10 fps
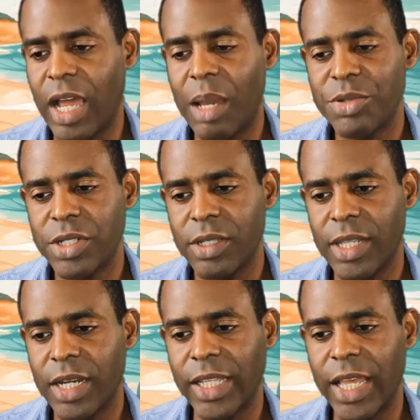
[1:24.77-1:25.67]
option
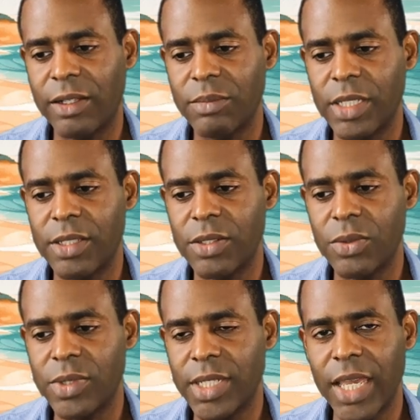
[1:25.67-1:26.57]
that allowed me
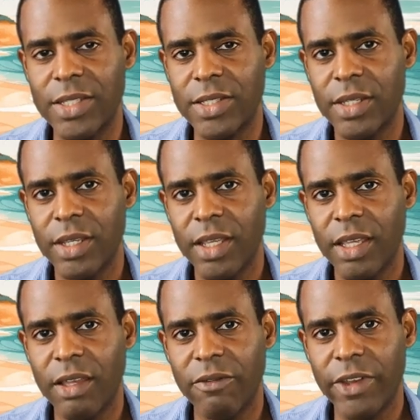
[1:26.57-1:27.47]
to test
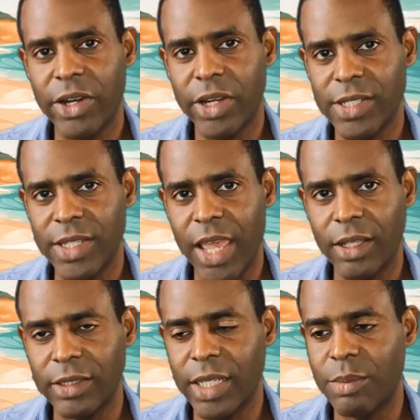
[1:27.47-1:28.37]
uh, various
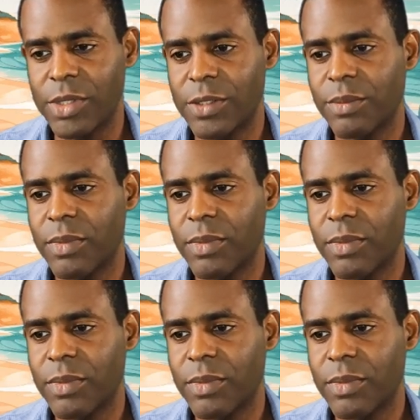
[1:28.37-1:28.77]
LLMs.